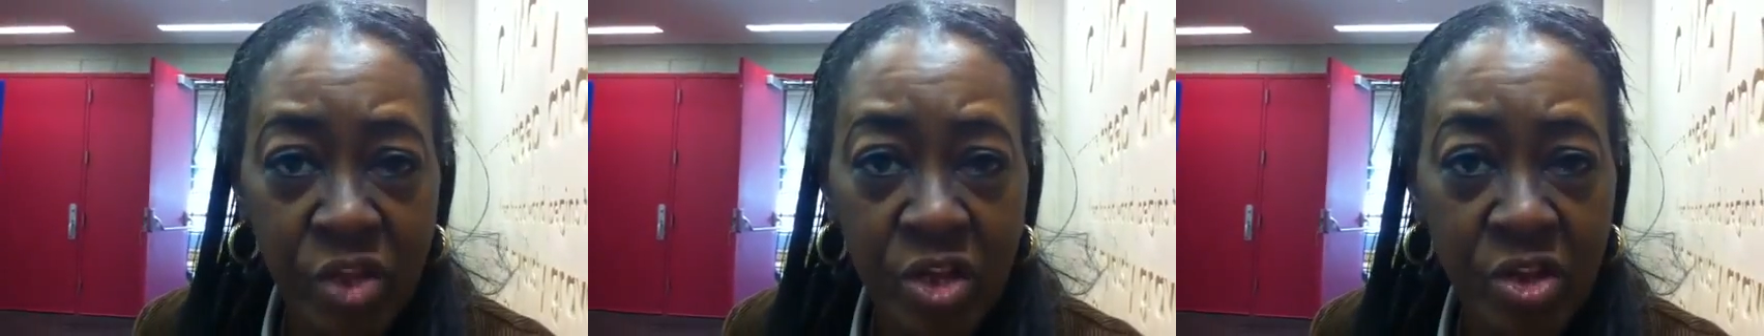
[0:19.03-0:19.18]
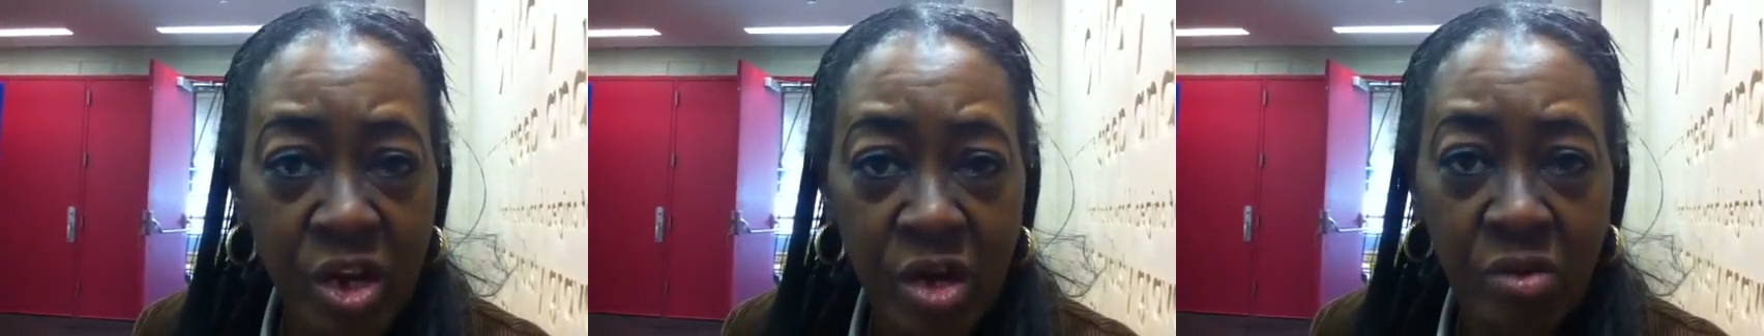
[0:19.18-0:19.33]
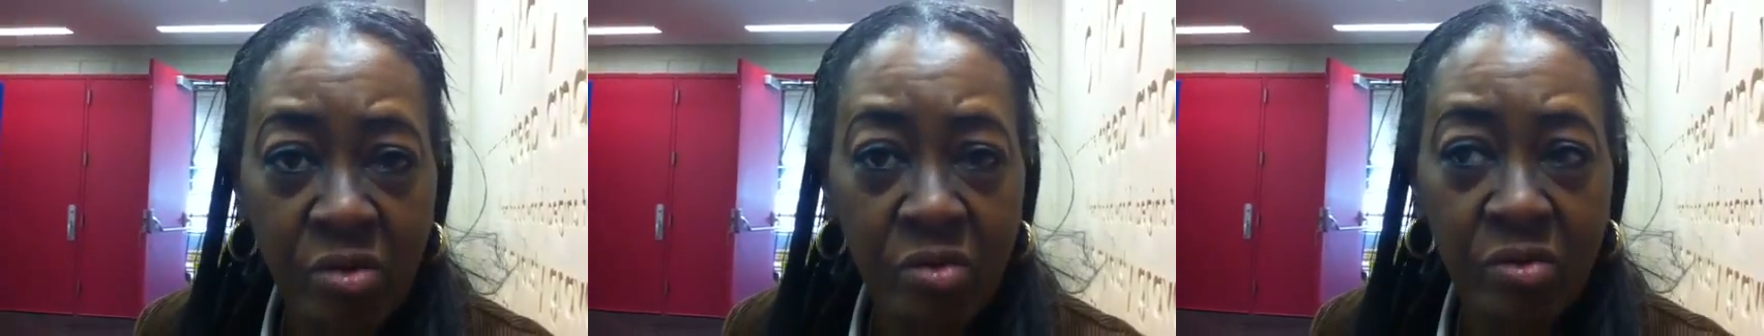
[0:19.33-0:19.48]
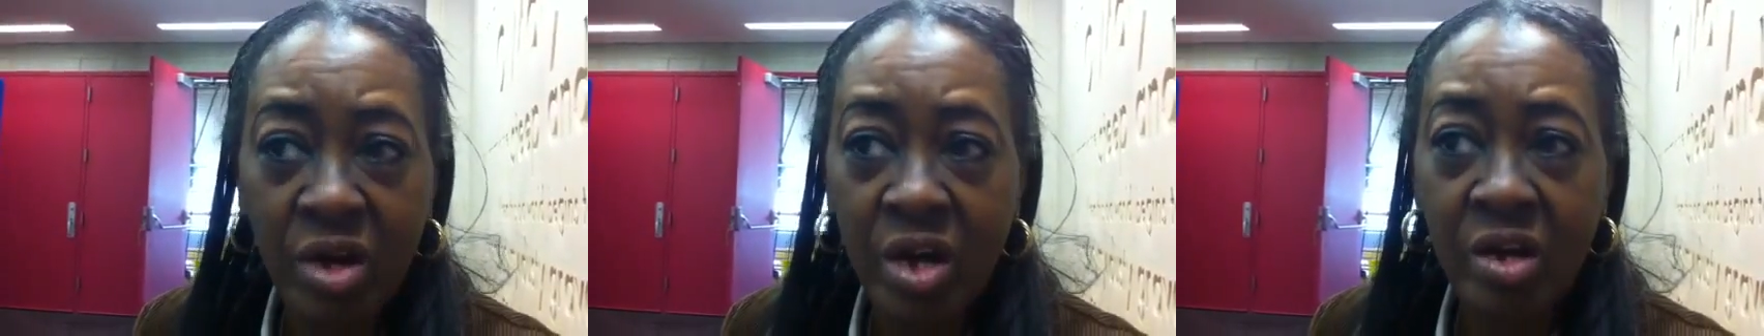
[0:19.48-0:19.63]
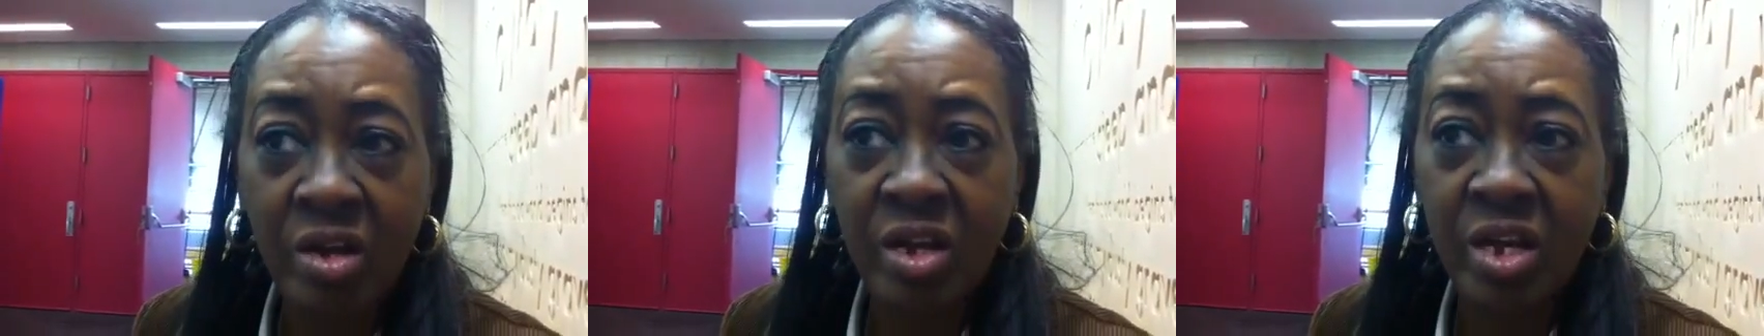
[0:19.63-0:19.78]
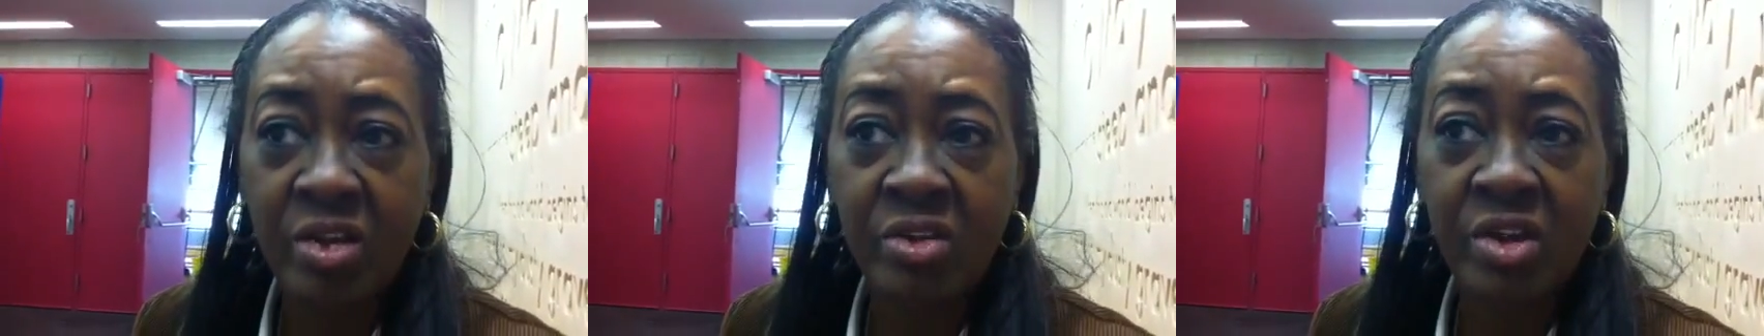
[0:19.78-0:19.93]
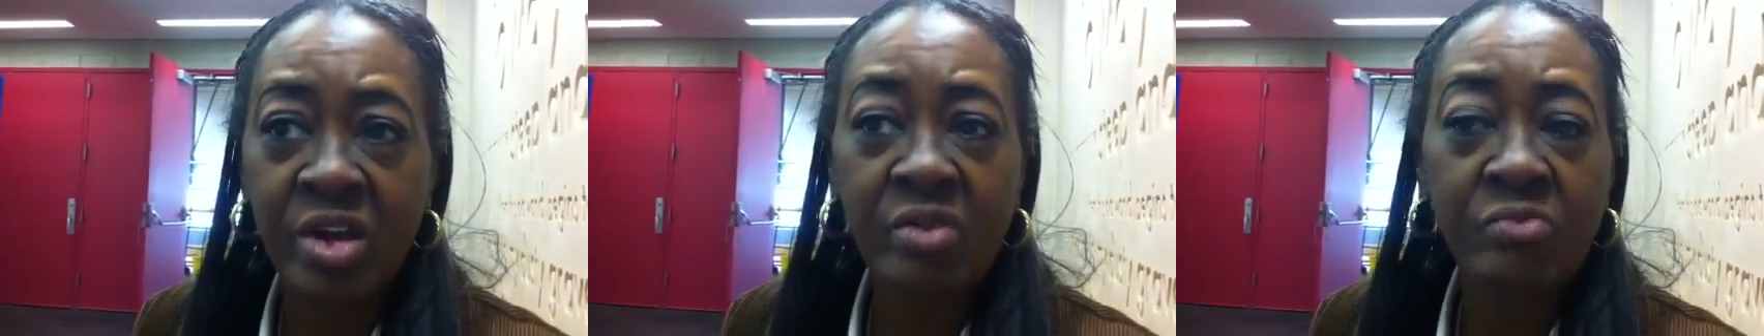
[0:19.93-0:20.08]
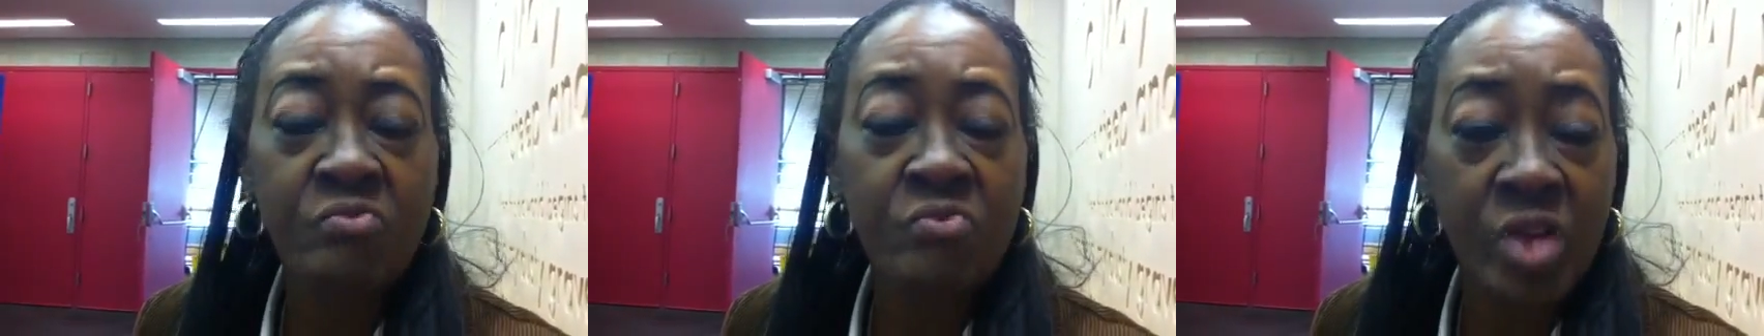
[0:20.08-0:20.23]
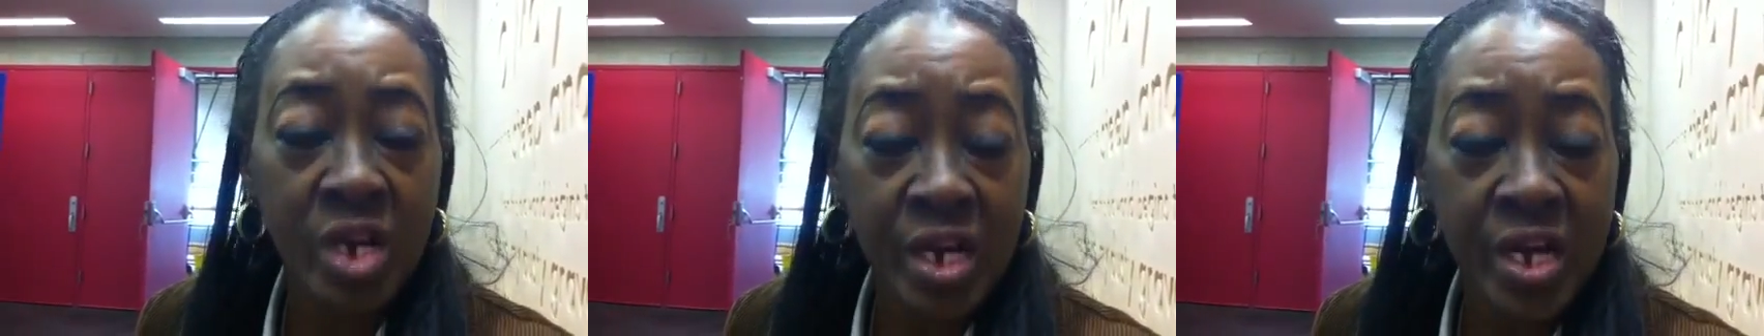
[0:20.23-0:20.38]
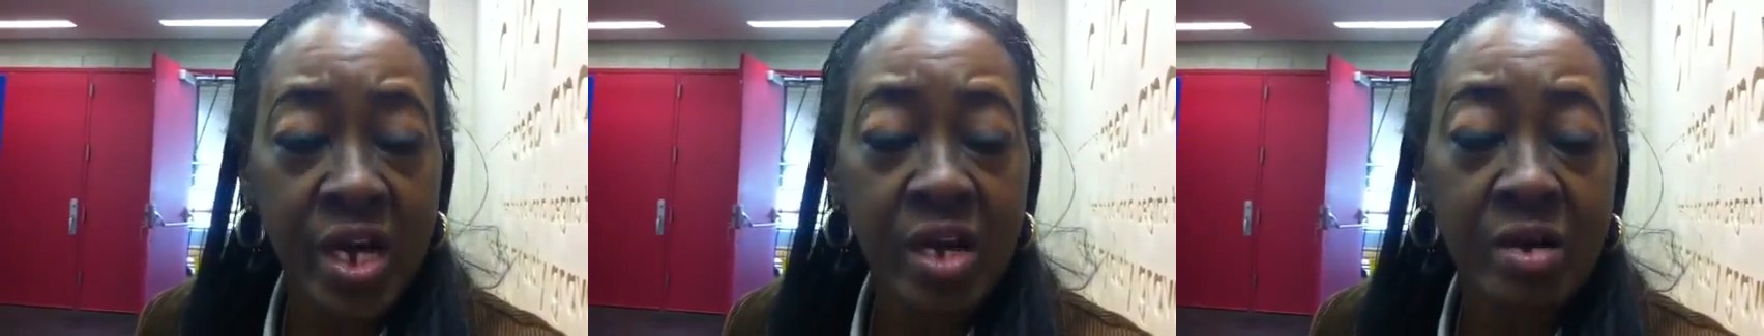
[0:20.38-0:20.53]
you know, and it, it
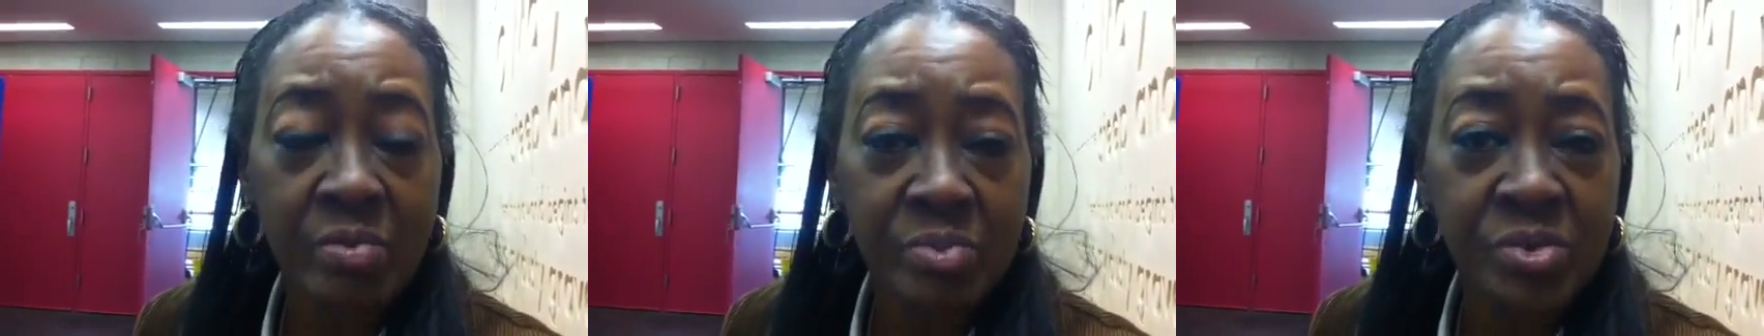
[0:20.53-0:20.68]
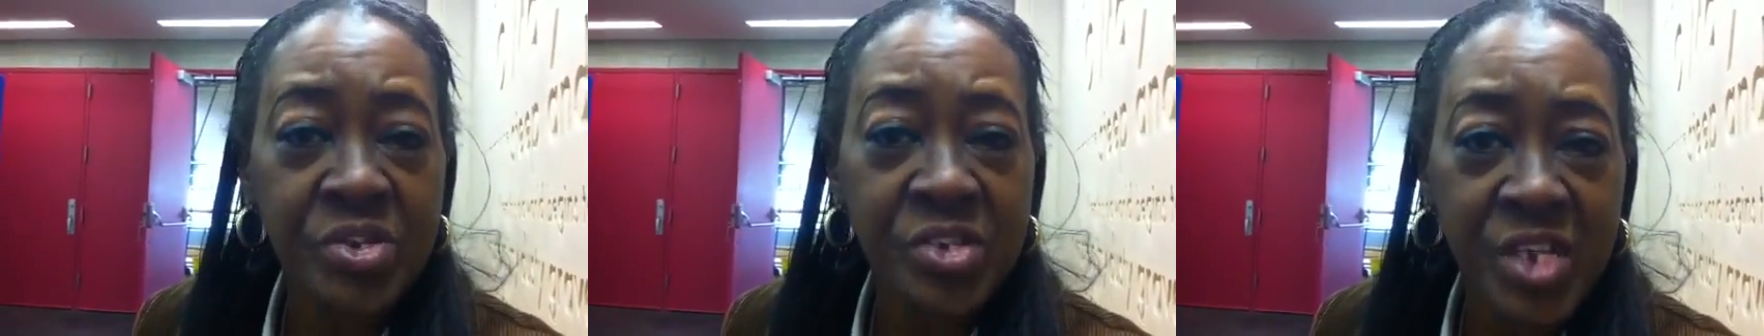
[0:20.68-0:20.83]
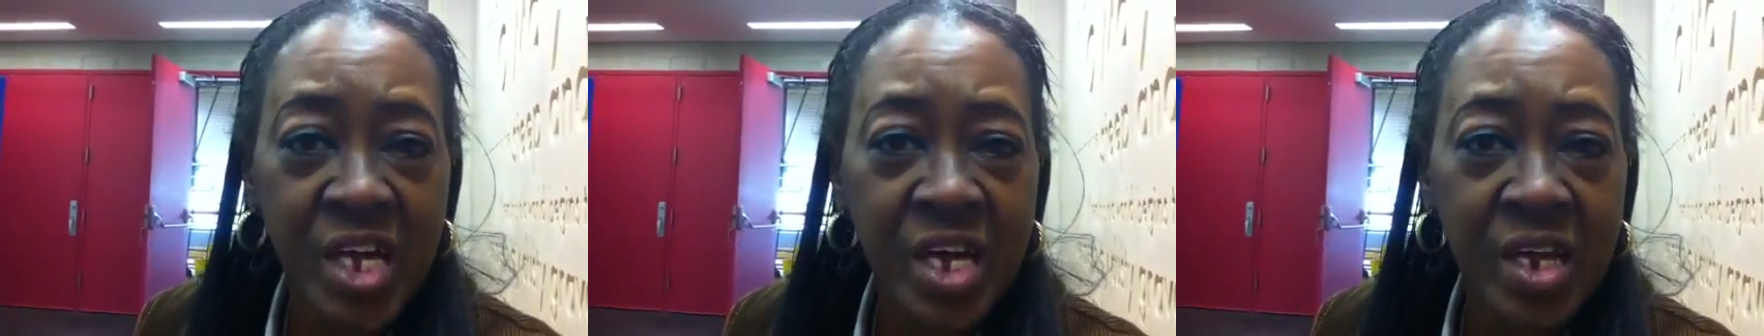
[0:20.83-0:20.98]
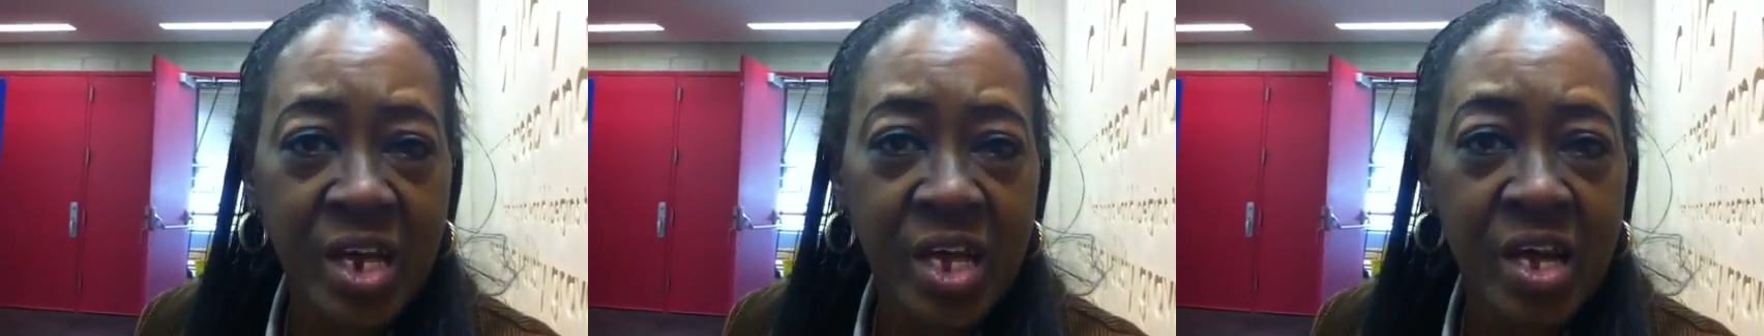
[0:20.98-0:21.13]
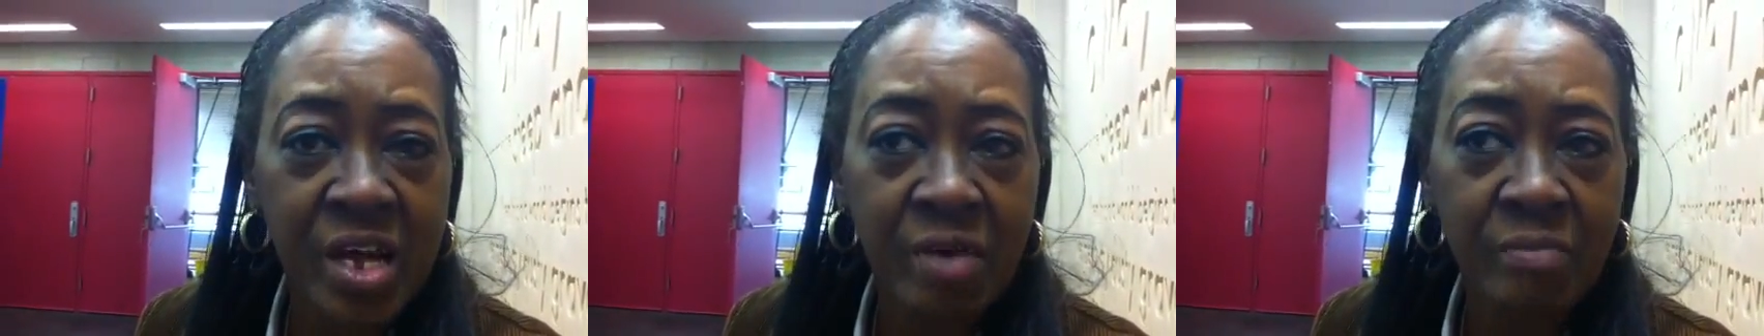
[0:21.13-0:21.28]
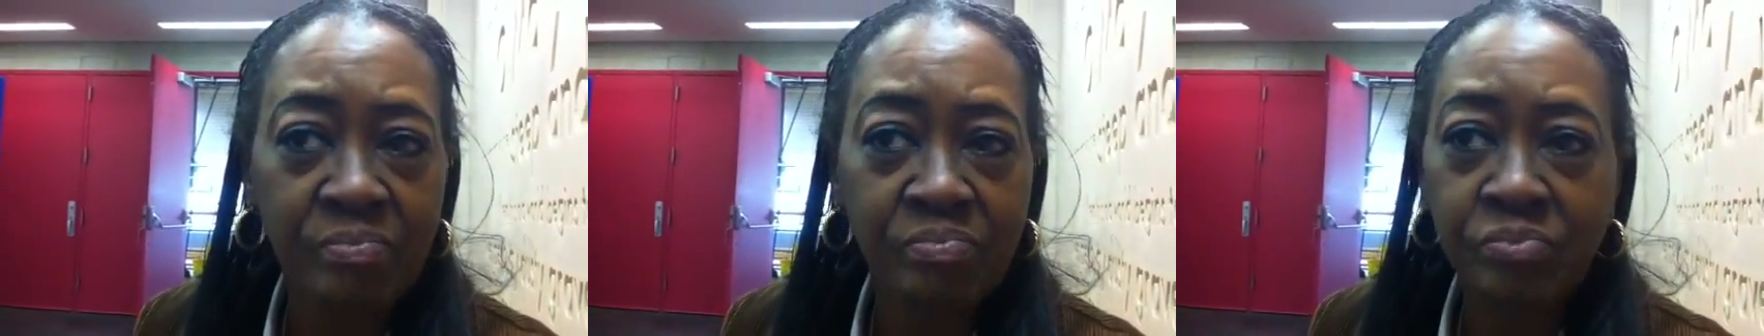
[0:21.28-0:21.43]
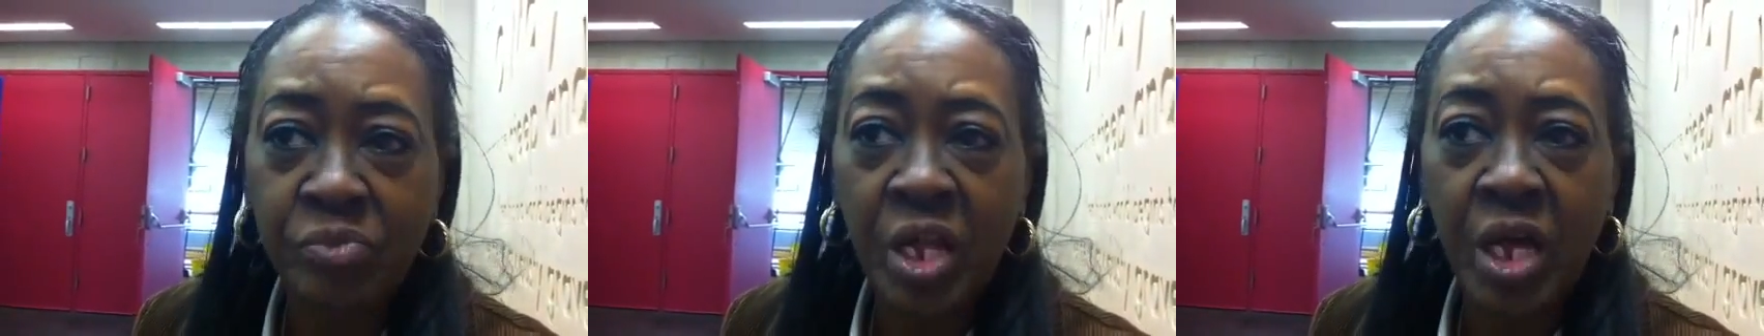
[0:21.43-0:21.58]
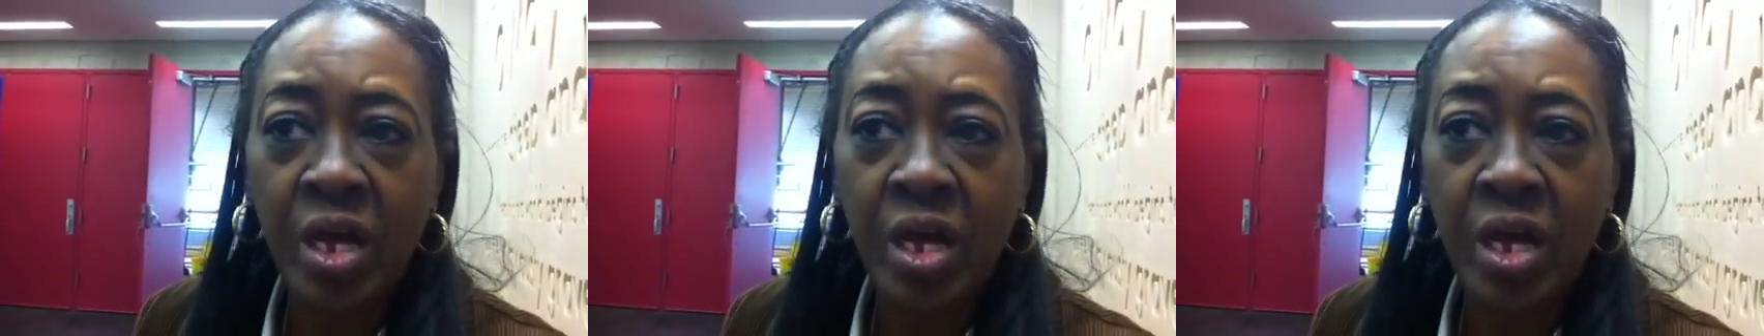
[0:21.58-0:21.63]
really upset him.